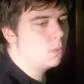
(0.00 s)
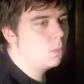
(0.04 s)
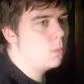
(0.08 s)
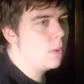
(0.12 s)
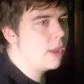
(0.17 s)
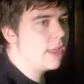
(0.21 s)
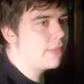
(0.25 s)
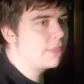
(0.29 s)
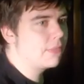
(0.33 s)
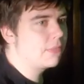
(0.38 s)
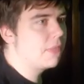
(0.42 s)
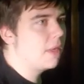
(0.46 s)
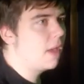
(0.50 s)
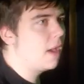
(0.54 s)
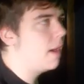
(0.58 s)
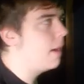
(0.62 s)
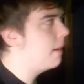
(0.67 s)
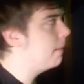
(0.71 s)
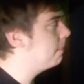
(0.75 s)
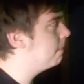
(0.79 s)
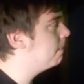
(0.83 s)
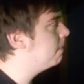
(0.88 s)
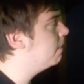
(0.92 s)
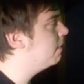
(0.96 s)
with
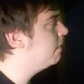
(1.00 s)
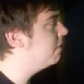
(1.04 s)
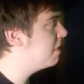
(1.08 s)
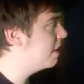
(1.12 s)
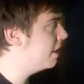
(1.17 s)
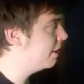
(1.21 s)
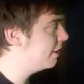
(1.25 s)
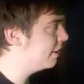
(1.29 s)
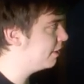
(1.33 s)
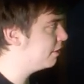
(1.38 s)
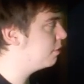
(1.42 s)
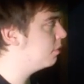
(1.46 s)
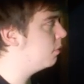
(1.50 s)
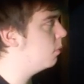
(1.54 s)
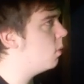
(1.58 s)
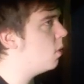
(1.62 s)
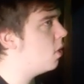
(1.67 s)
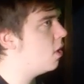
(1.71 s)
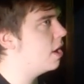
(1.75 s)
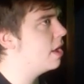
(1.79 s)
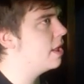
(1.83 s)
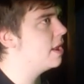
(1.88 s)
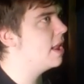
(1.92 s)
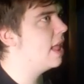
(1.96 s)
um, this
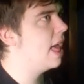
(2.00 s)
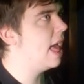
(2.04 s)
one